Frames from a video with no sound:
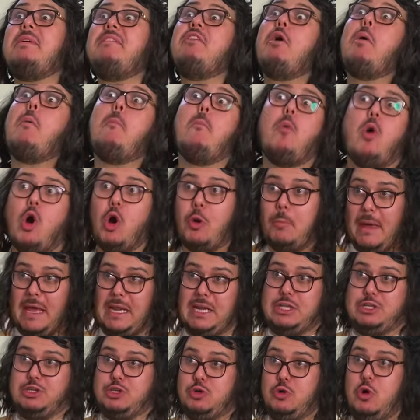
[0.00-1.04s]
even more mad
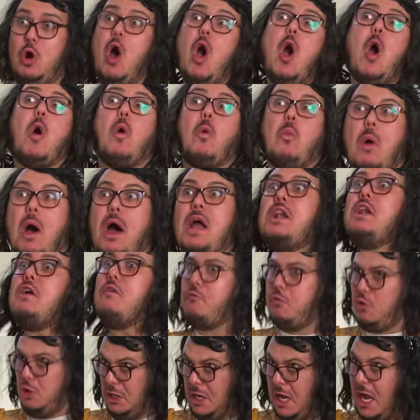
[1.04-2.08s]
at you. One,
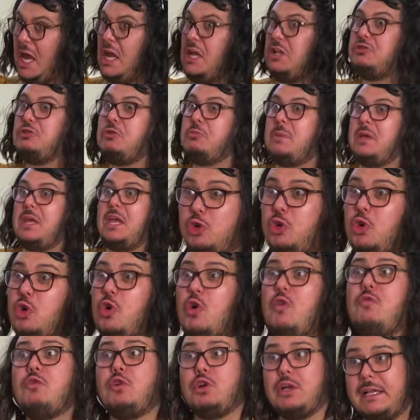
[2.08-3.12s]
for lying to me. Two,
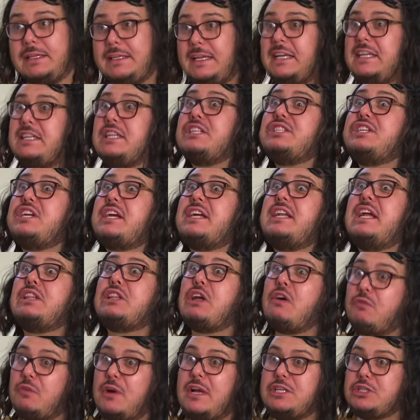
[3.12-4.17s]
for not taking the chicken out the
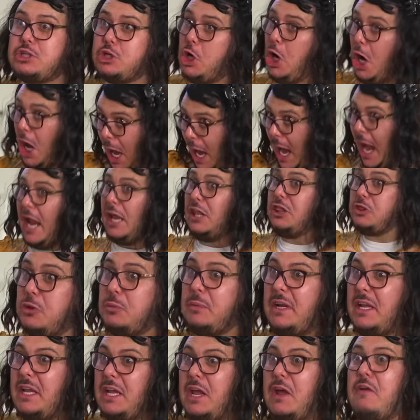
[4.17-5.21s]
freezer. And
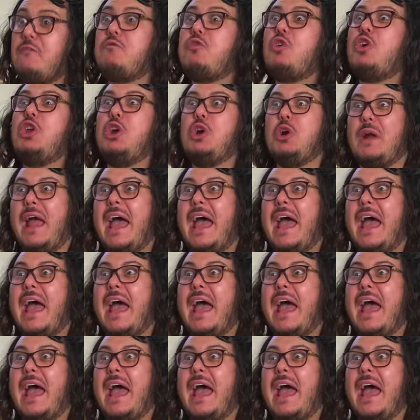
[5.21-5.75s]
three, for your